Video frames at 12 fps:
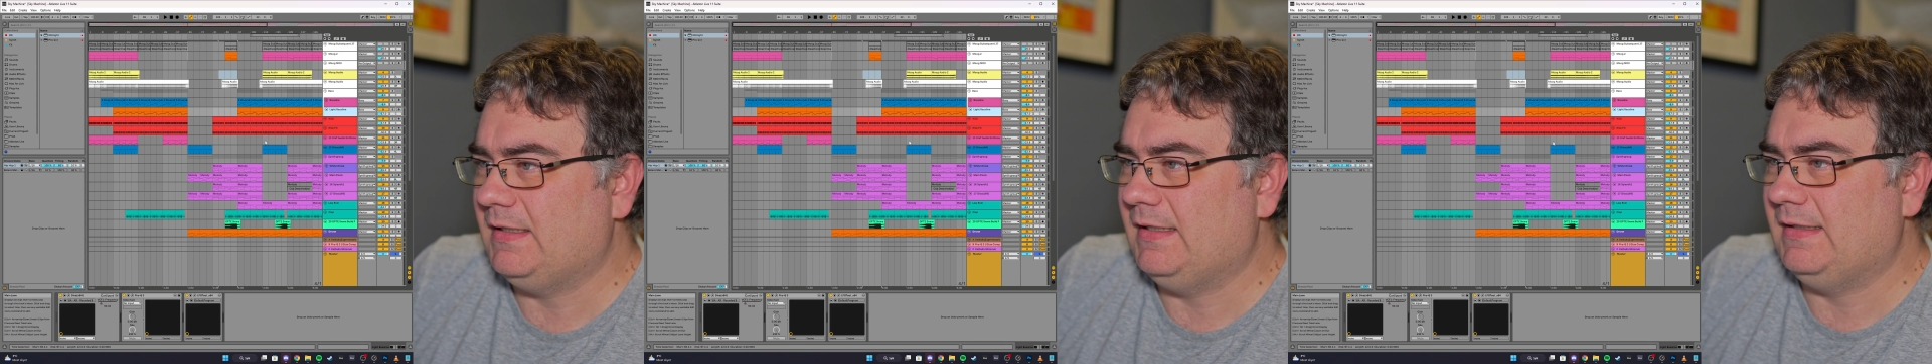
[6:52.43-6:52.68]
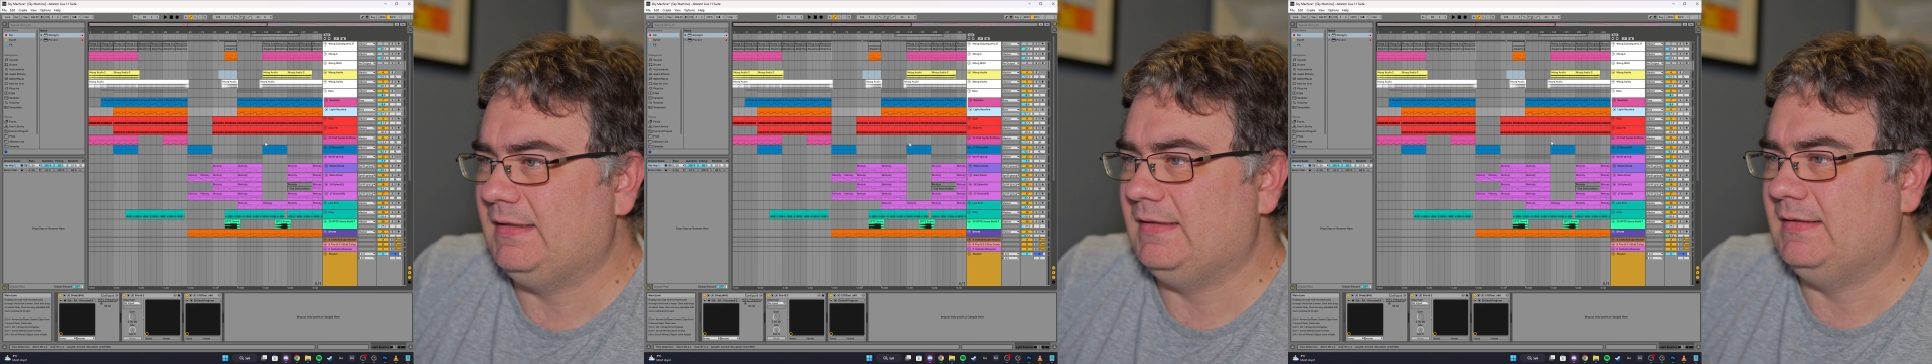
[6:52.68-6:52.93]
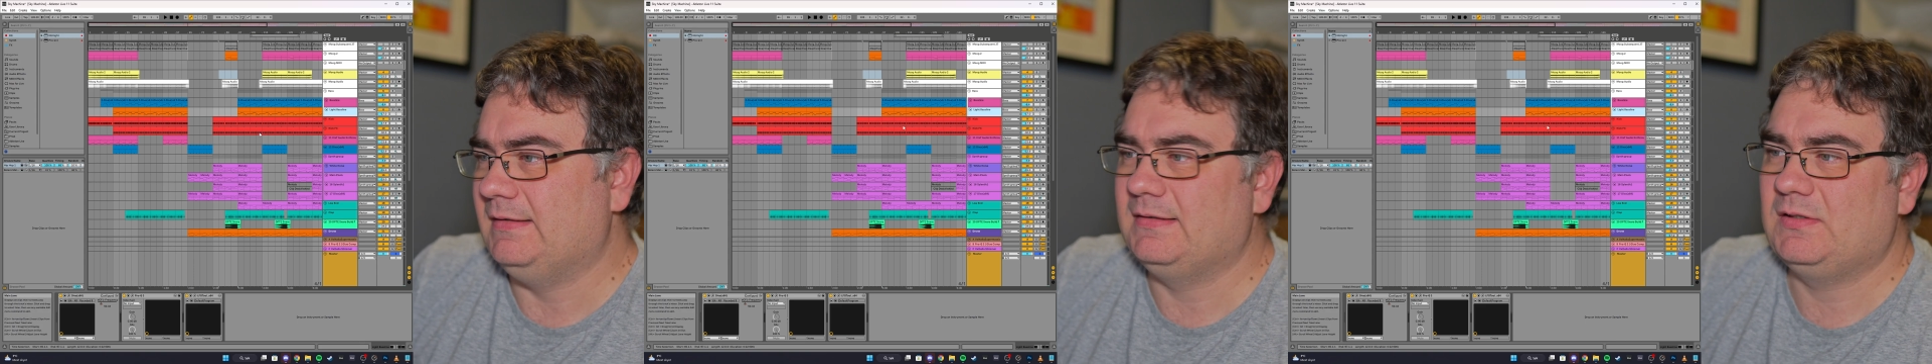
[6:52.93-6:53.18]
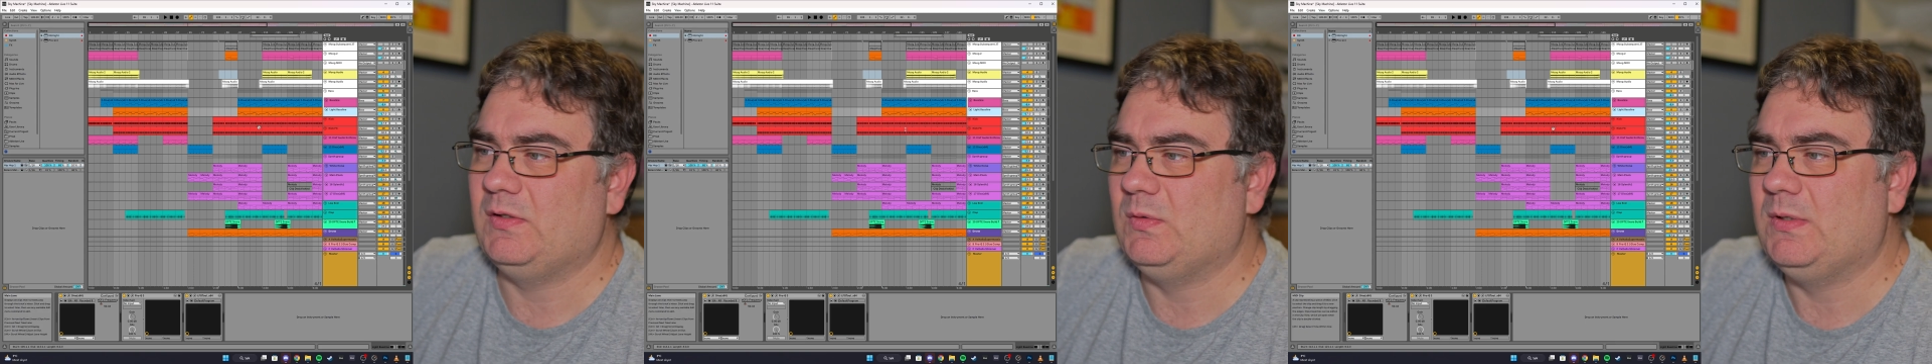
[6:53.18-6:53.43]
and
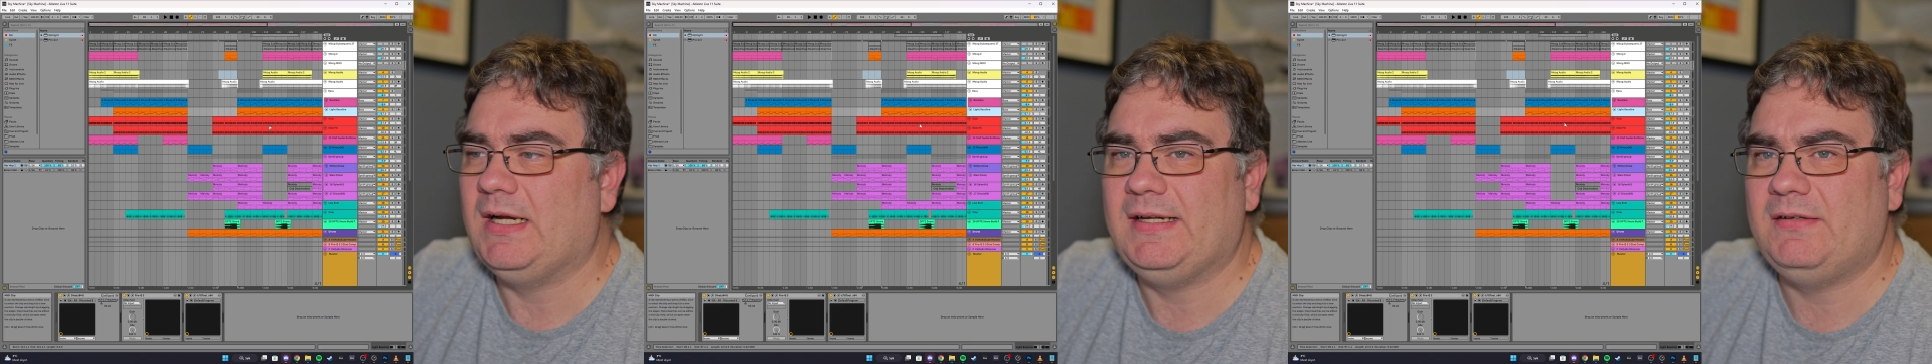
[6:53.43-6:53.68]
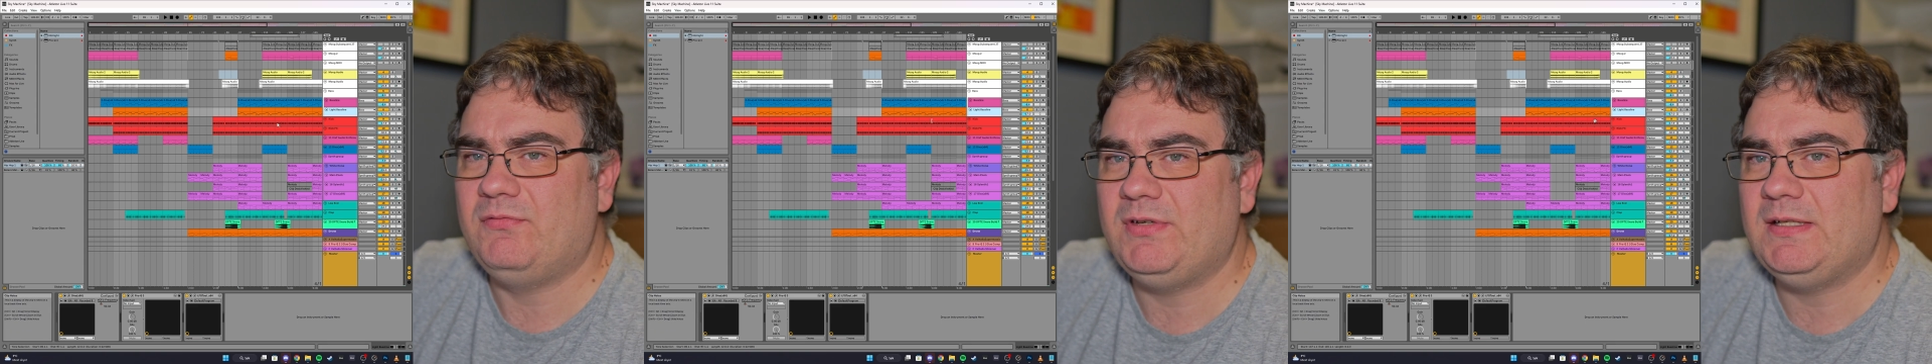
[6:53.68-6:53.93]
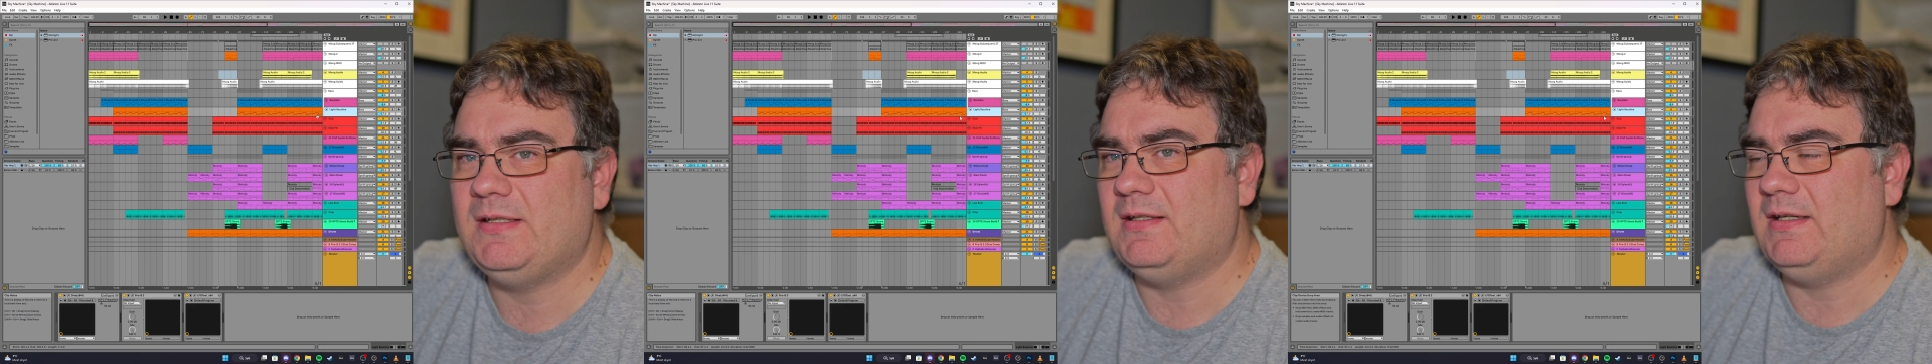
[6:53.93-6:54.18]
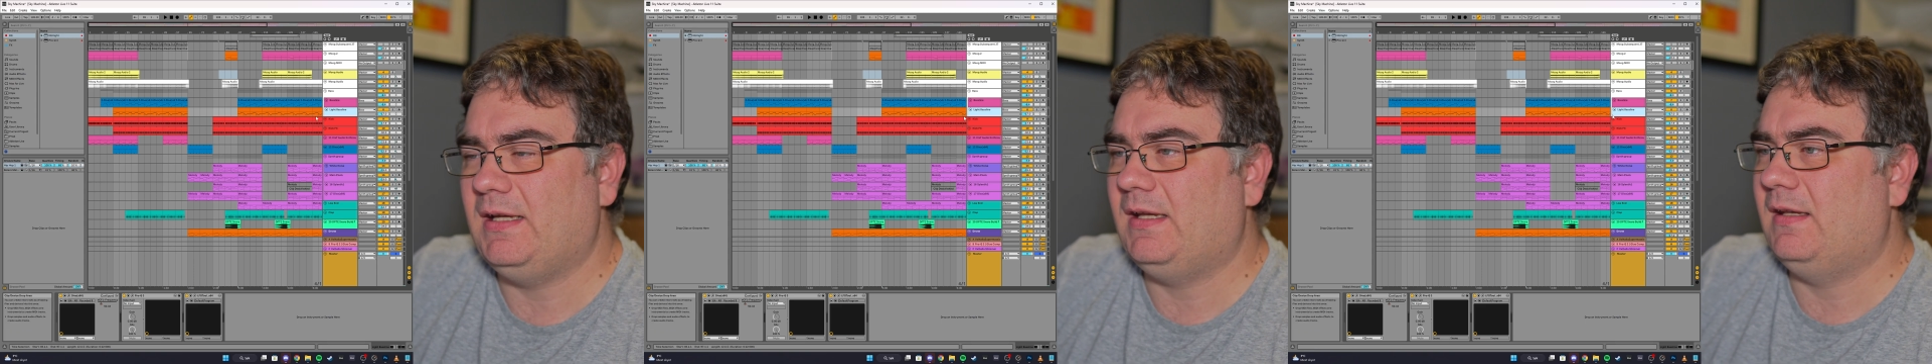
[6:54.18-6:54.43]
so I really
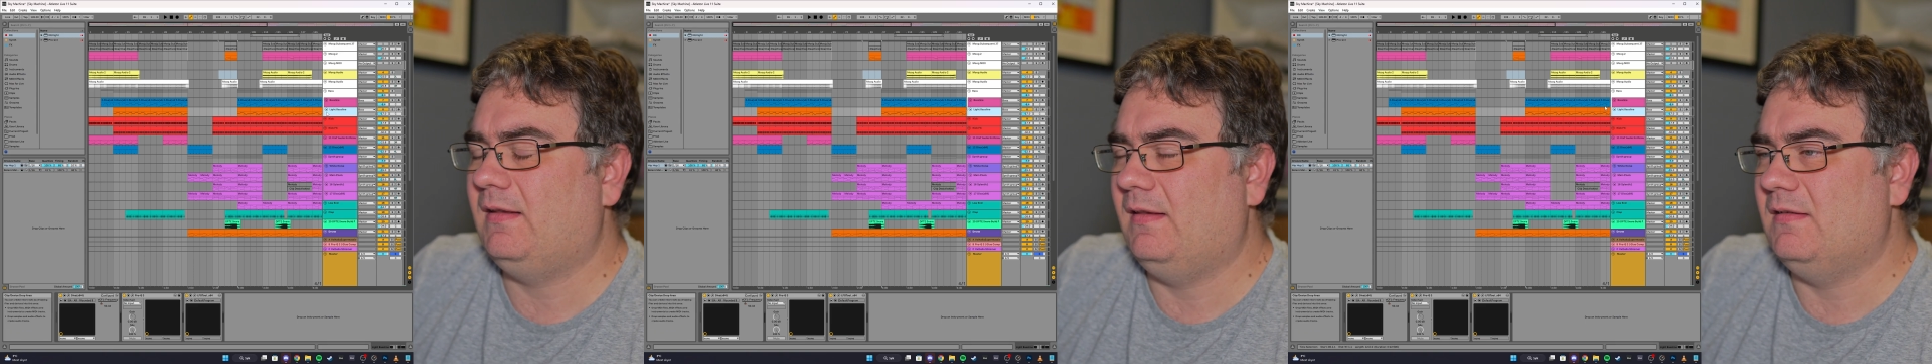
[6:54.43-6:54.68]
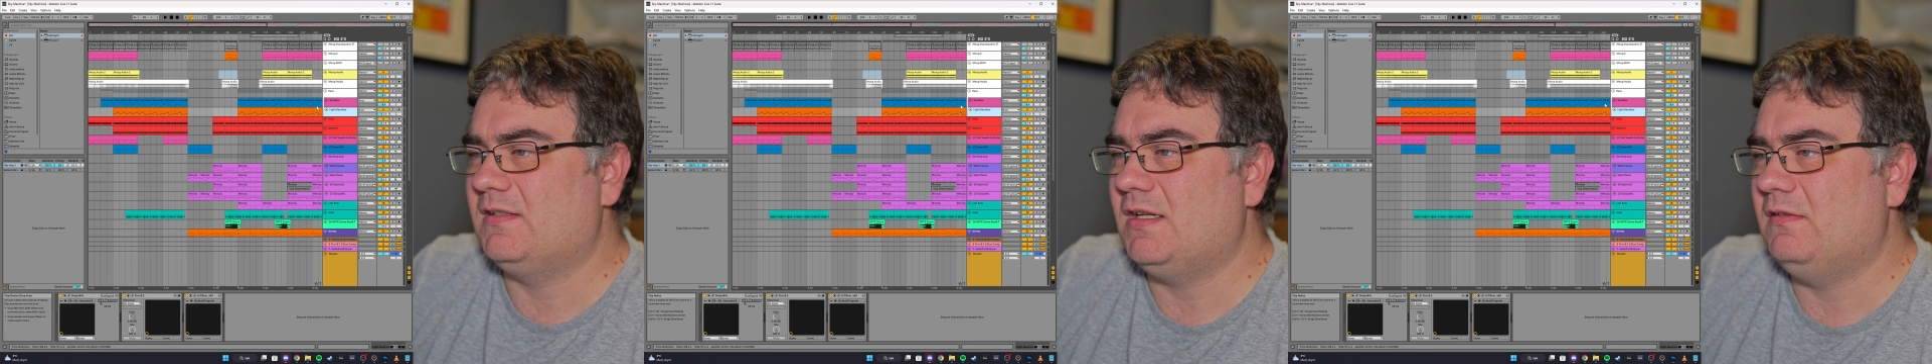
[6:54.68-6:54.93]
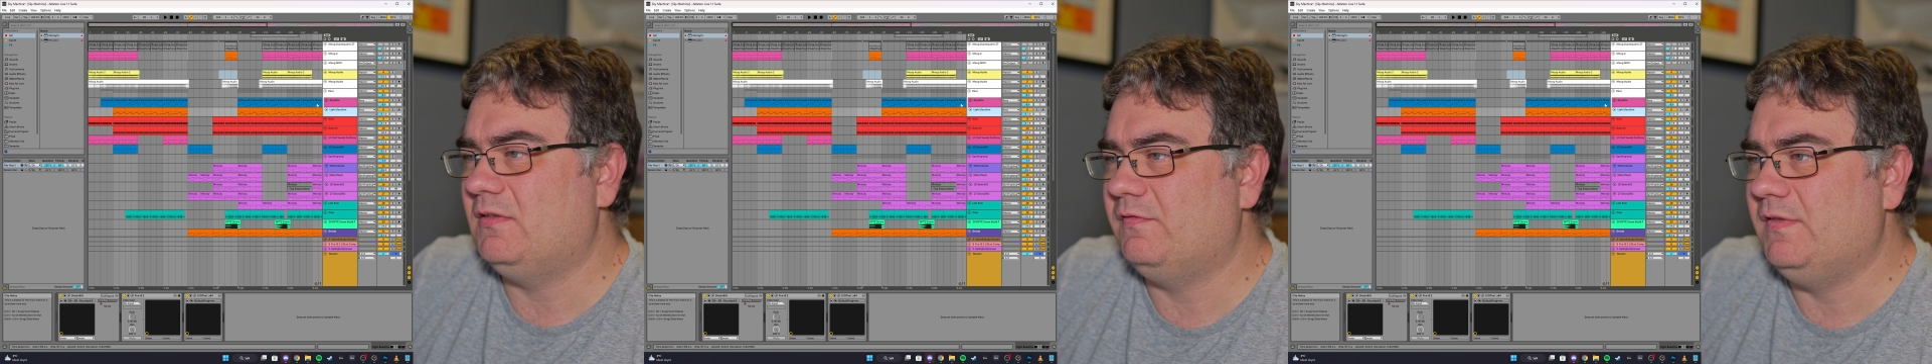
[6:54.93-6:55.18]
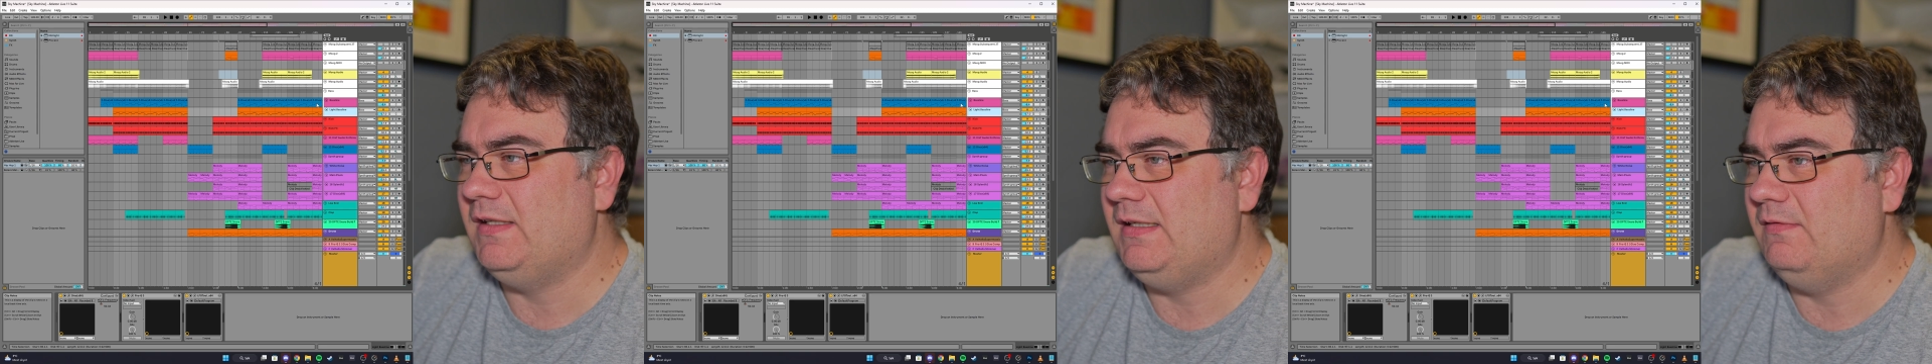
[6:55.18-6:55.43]
like the sound
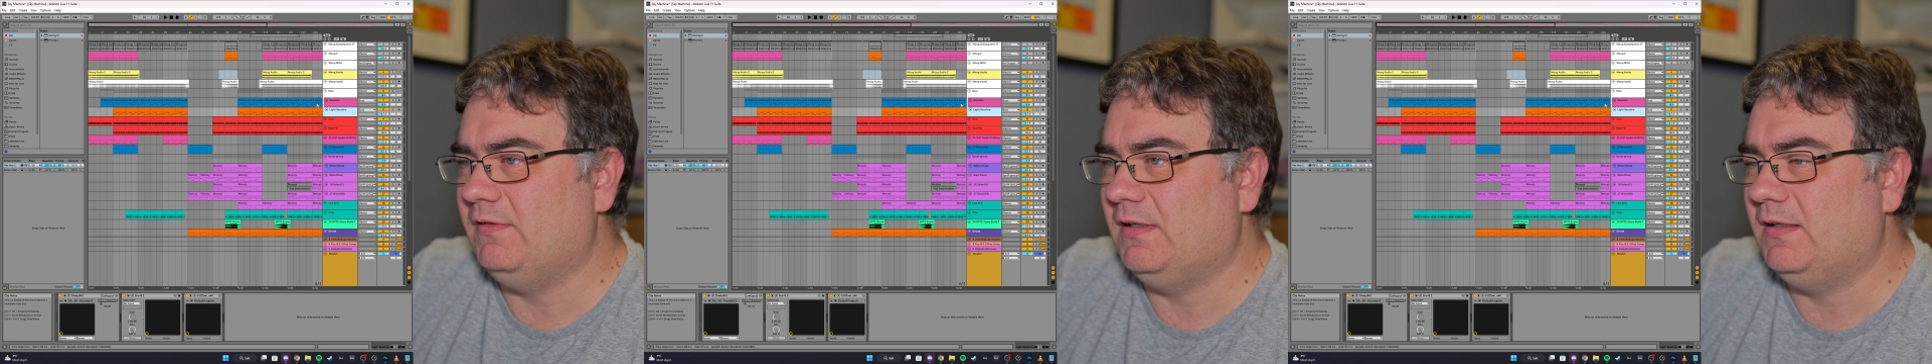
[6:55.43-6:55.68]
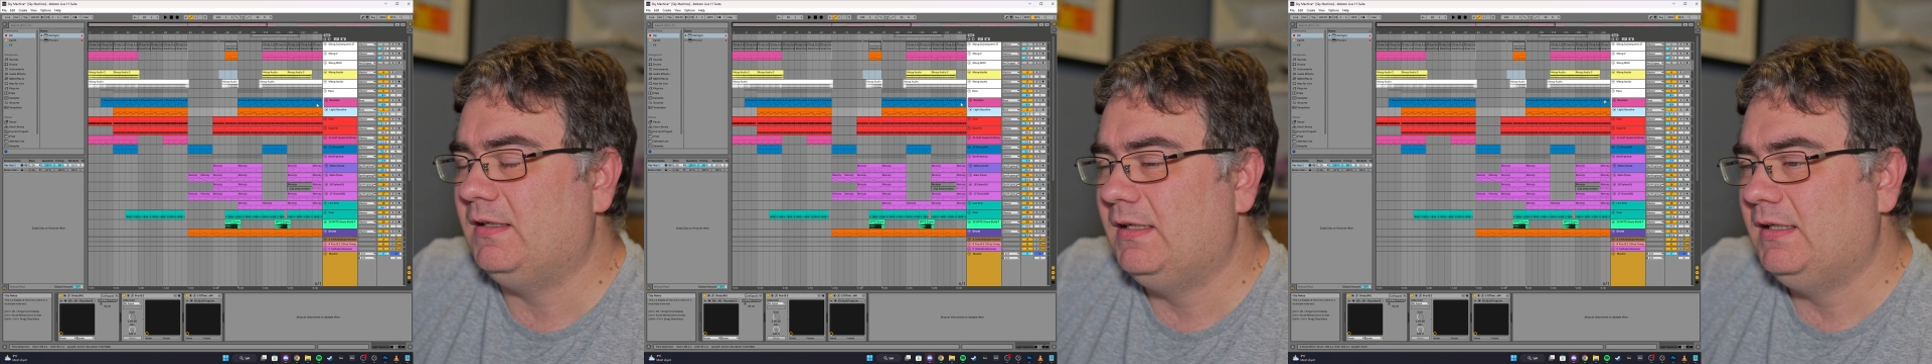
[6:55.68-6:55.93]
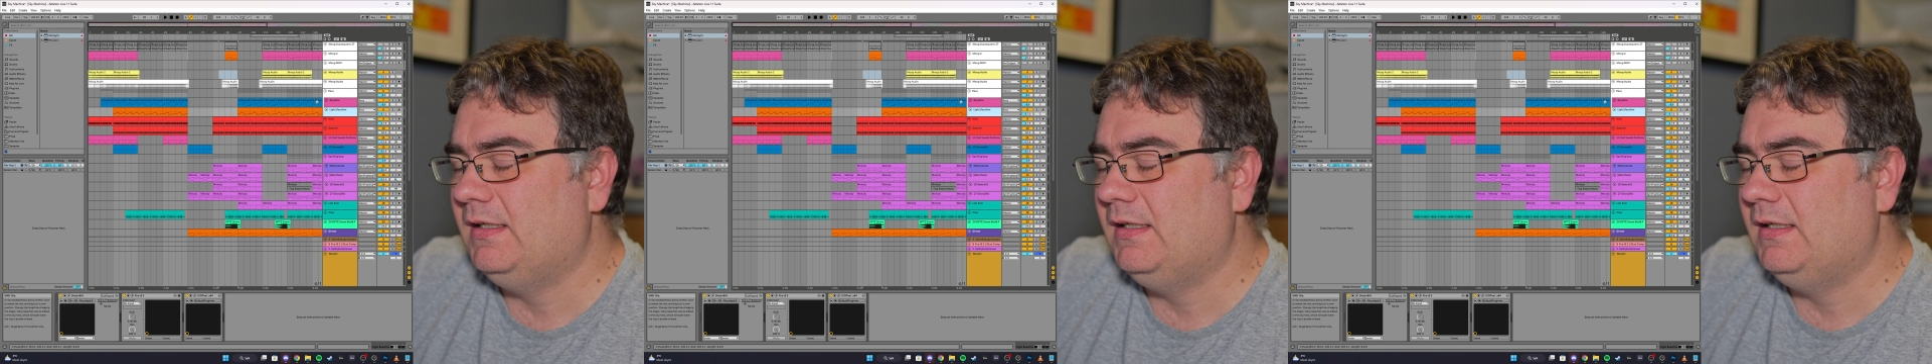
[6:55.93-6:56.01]
of Diva,